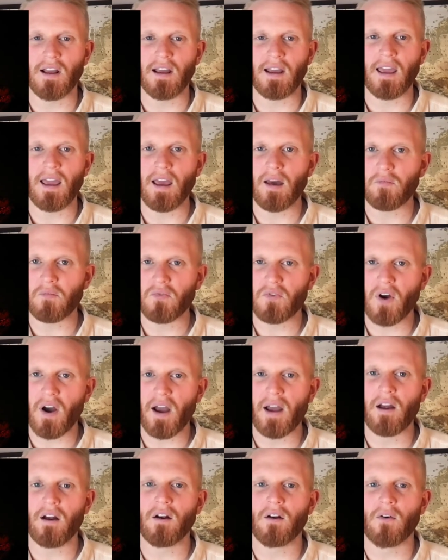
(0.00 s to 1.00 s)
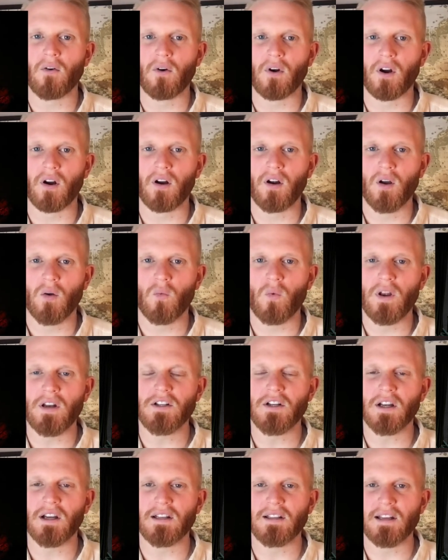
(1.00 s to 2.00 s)
a campfire or
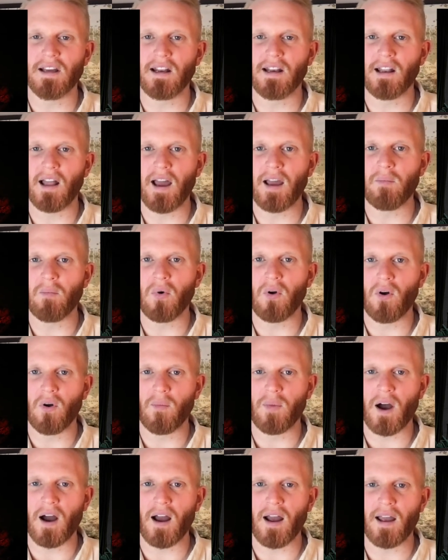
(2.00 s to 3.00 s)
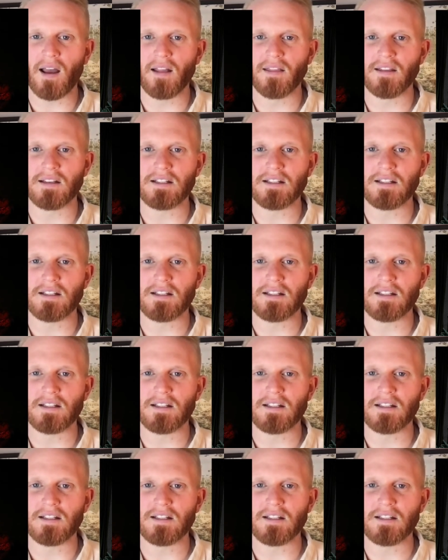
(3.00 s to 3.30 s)
reaching a dead light bulb high on the